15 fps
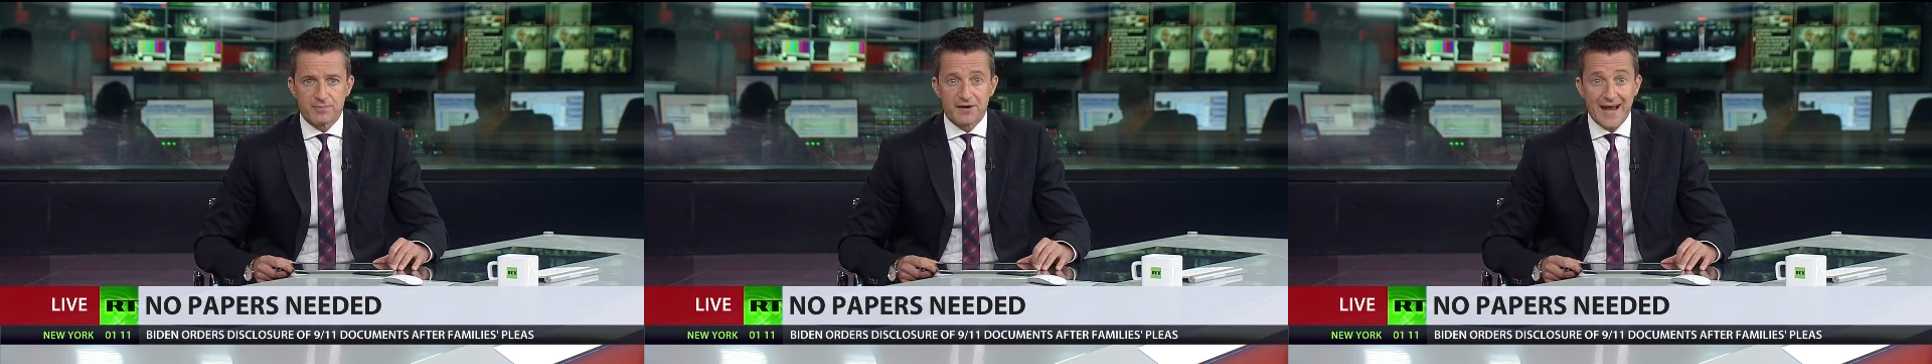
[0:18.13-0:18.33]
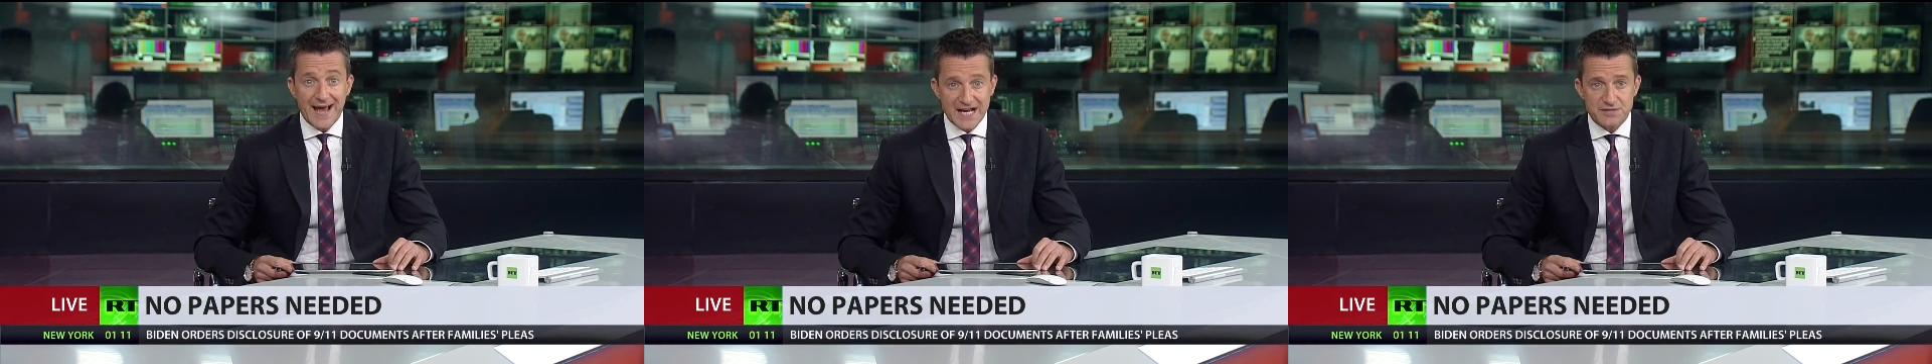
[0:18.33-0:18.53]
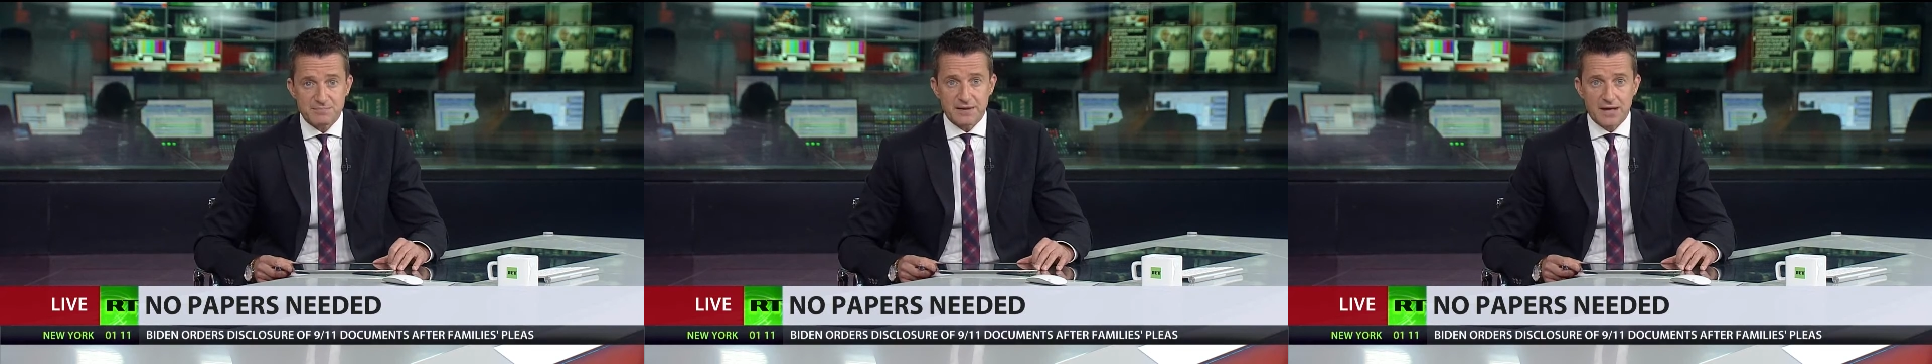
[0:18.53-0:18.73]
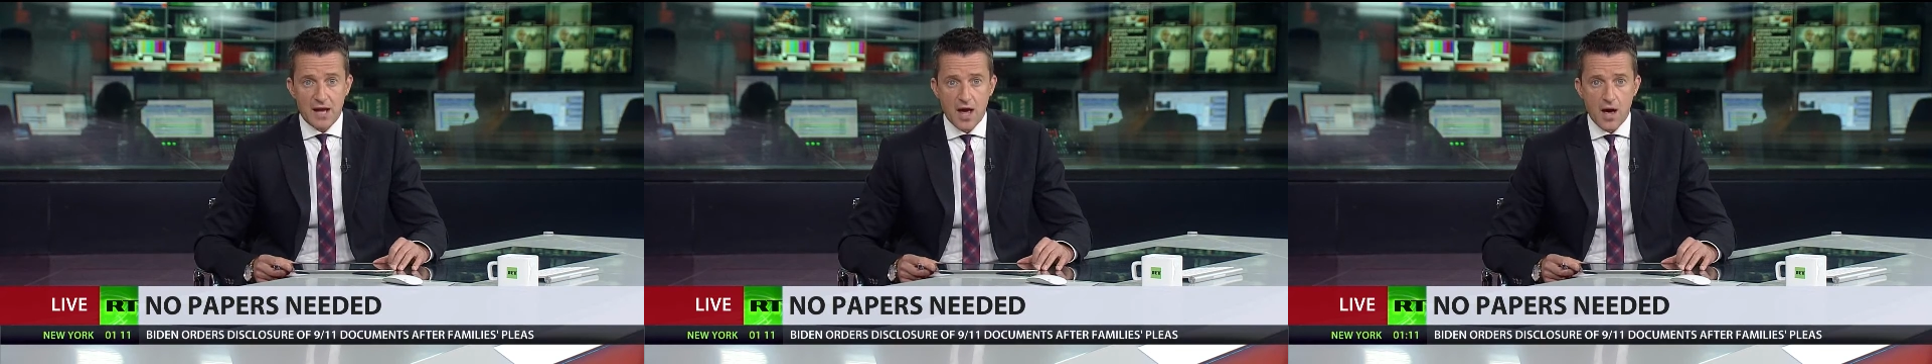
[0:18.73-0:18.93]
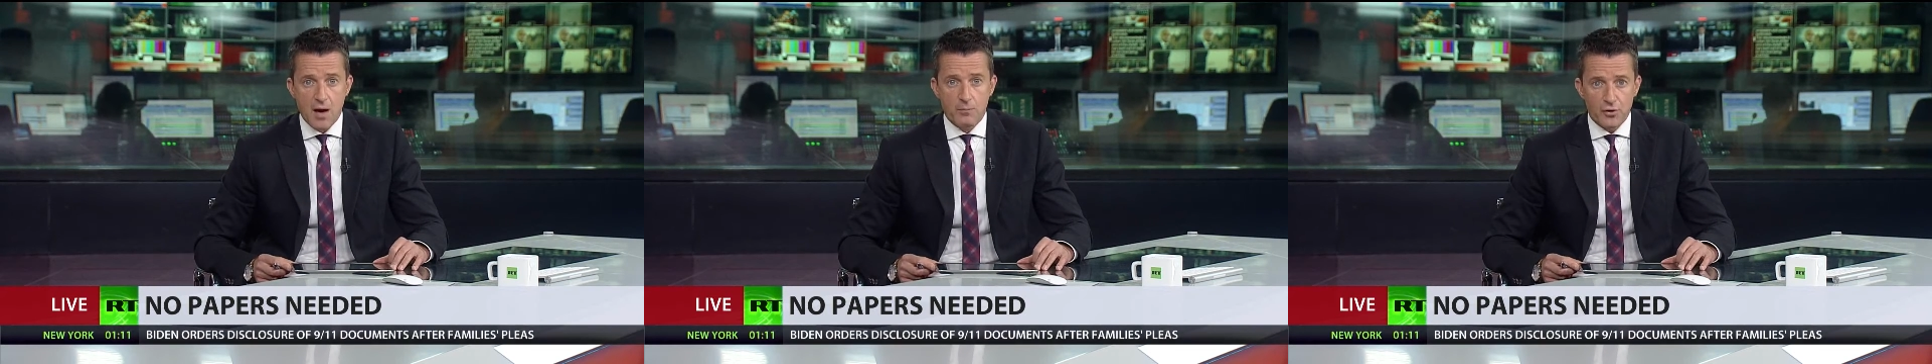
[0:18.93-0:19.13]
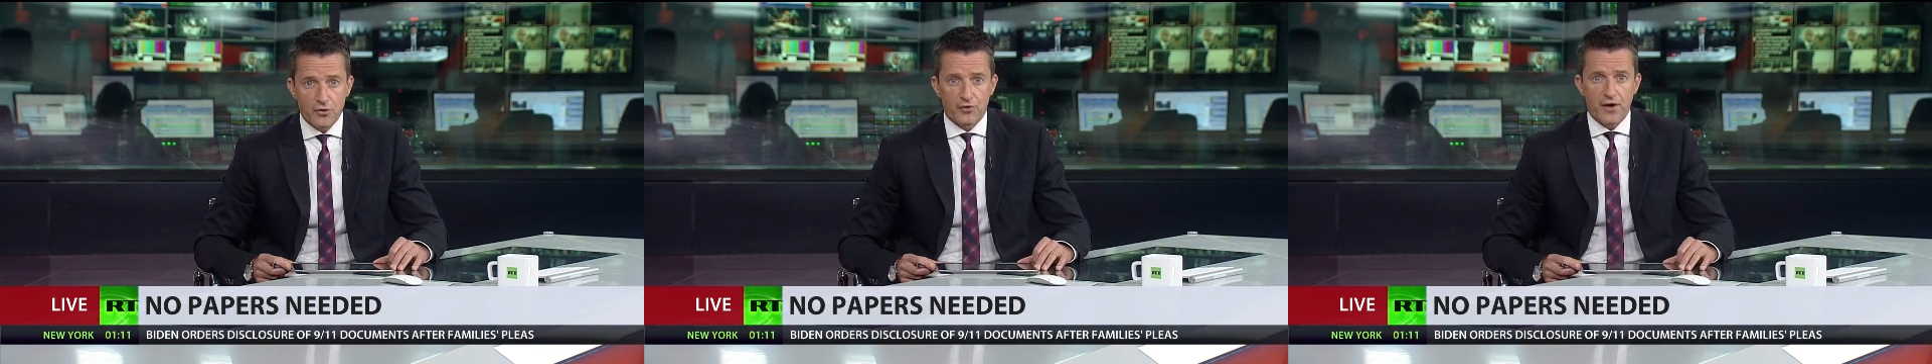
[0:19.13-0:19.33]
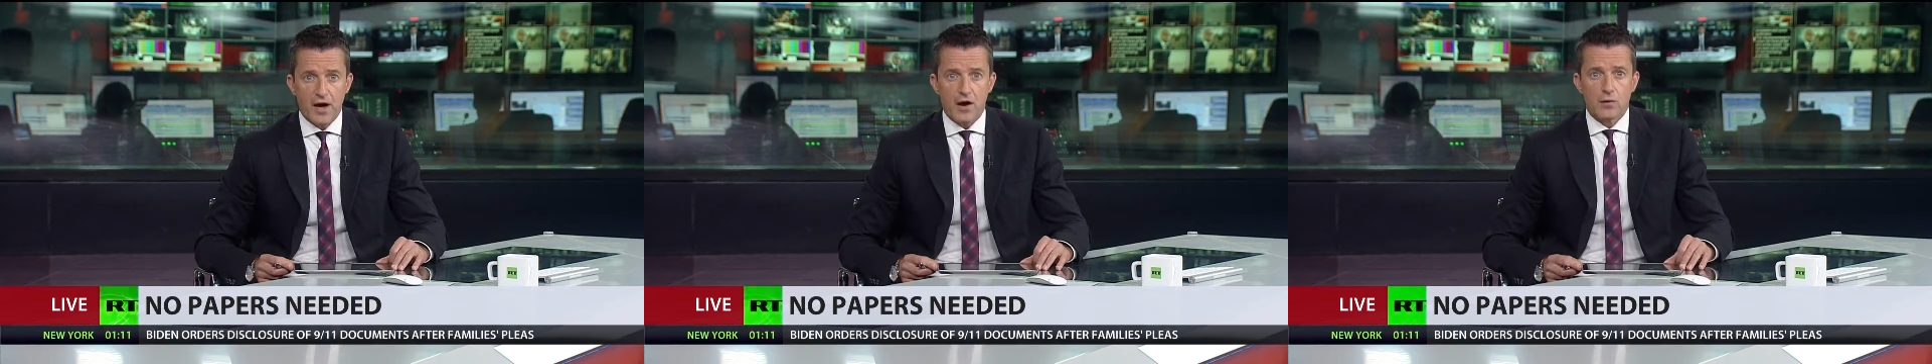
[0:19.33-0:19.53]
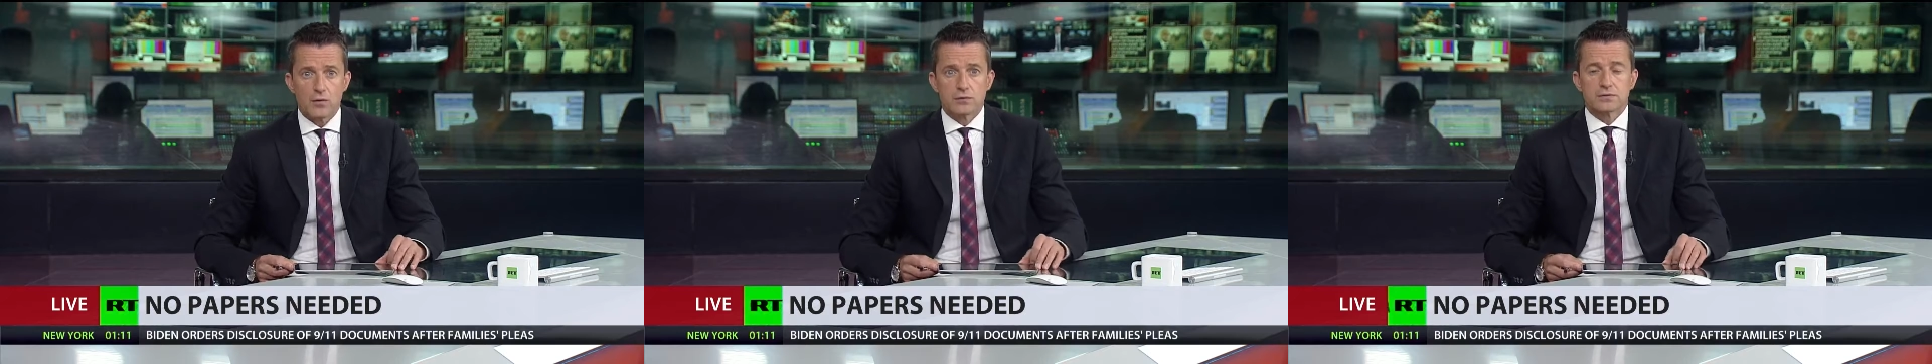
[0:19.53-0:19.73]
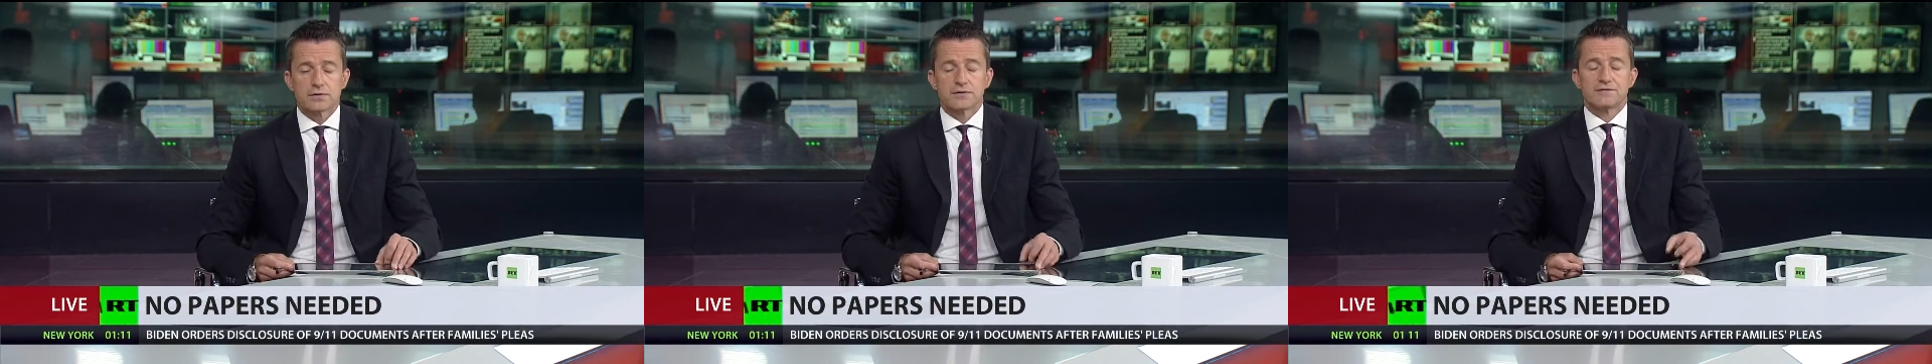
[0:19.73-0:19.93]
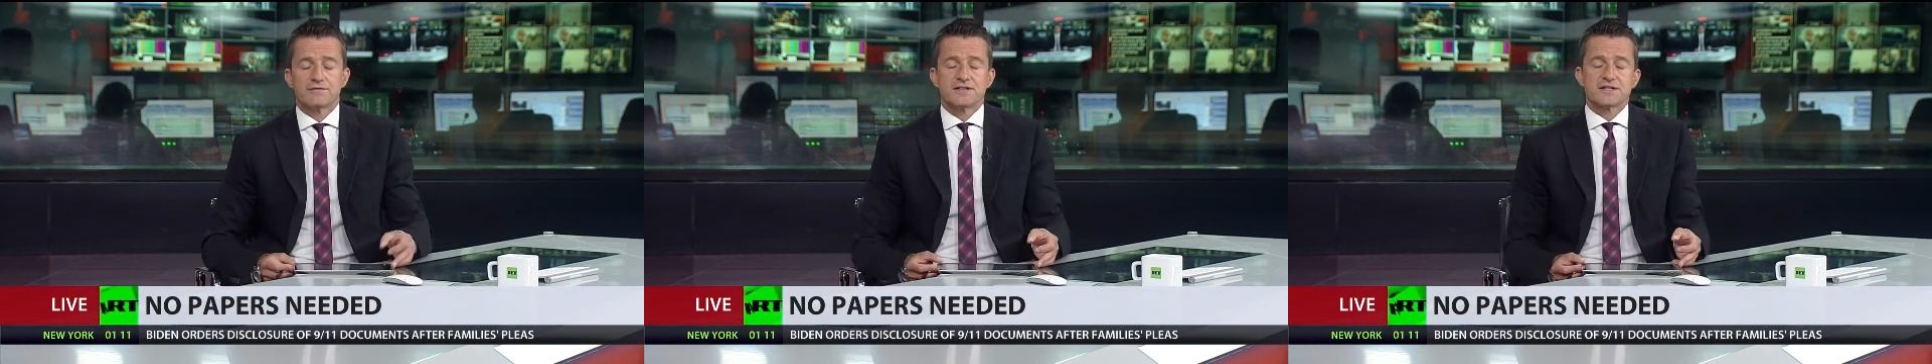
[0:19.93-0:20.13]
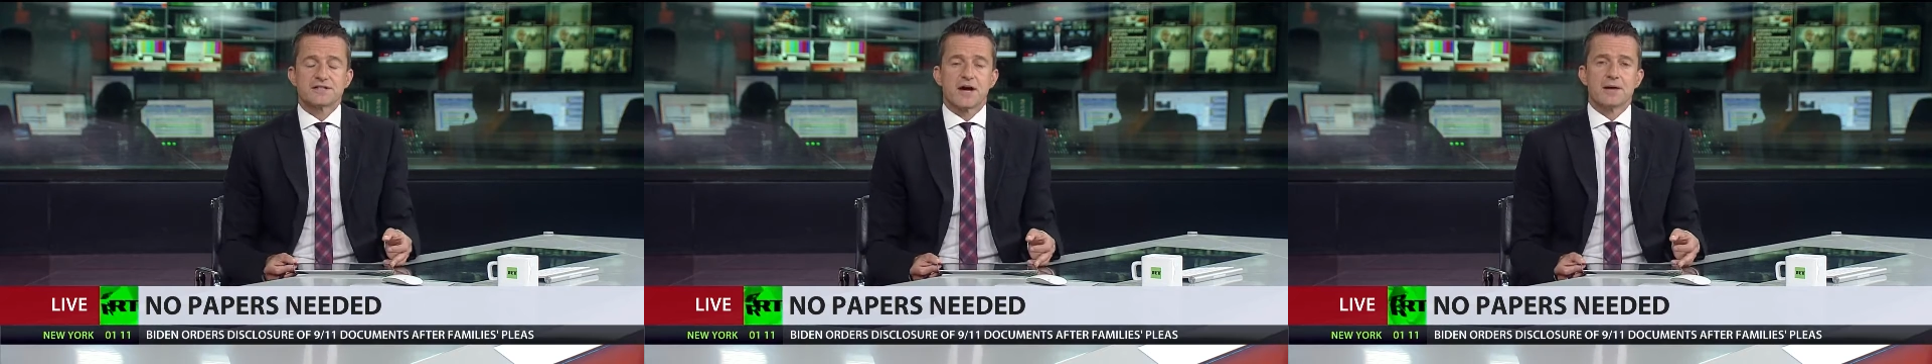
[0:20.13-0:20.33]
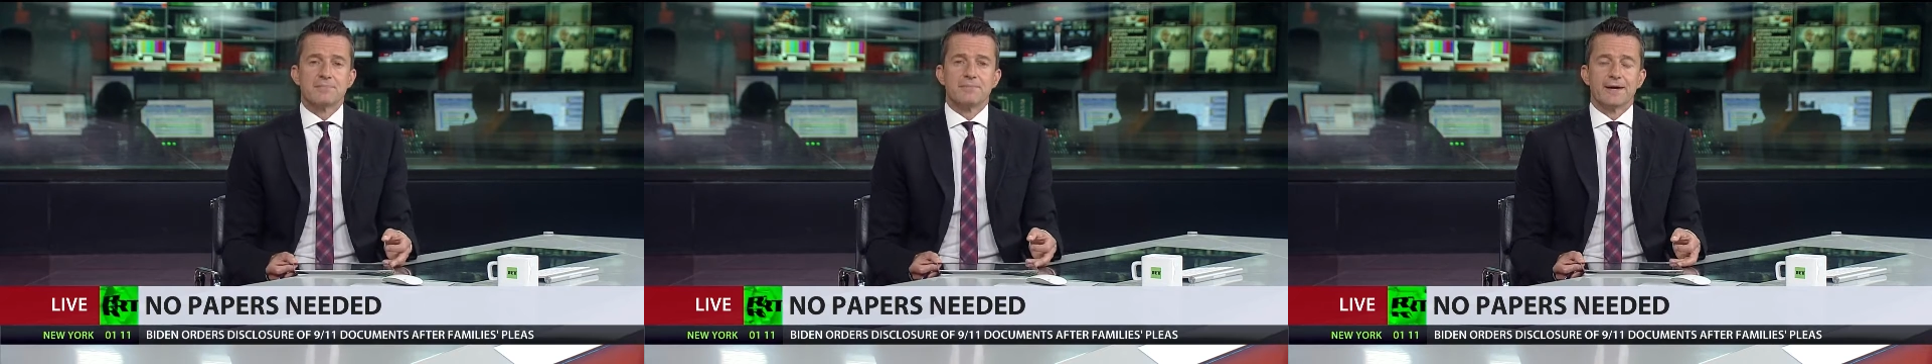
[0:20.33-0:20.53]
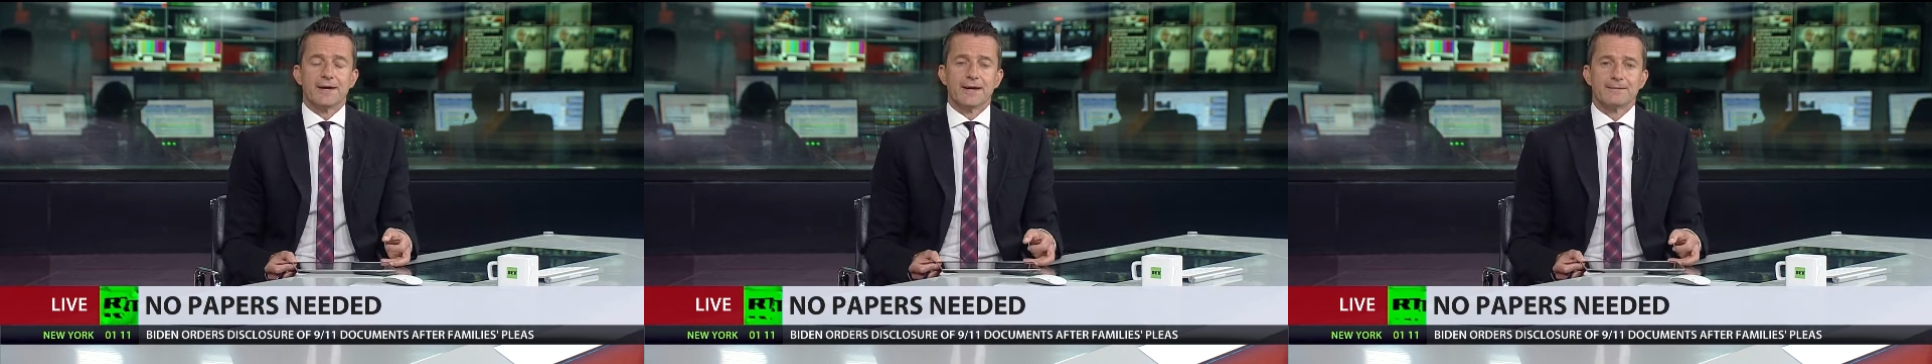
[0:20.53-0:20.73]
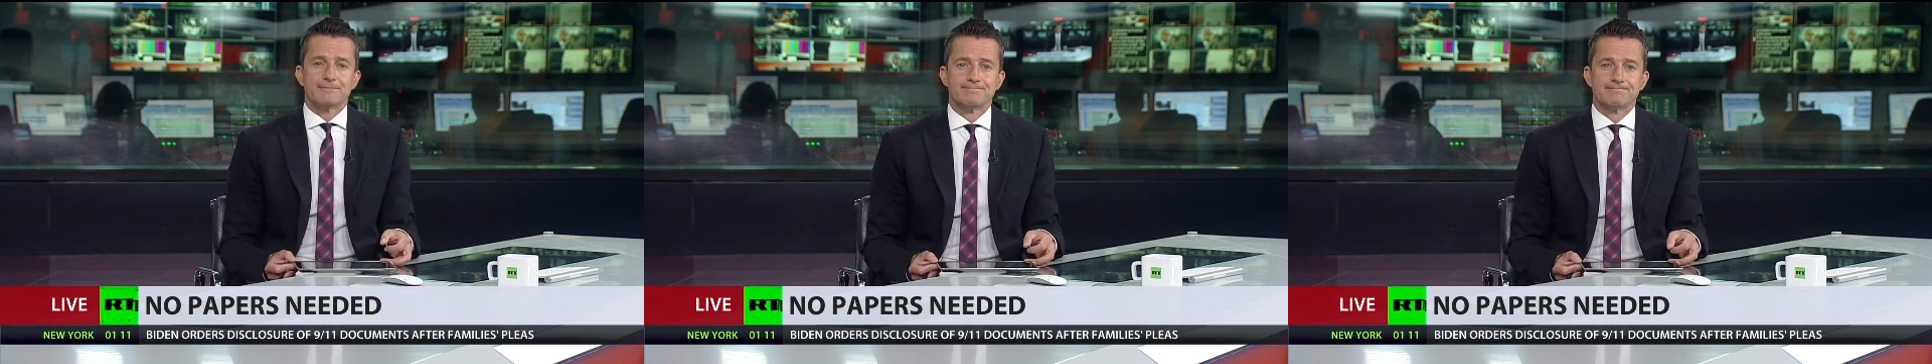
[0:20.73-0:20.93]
but has been put on hold for the time being.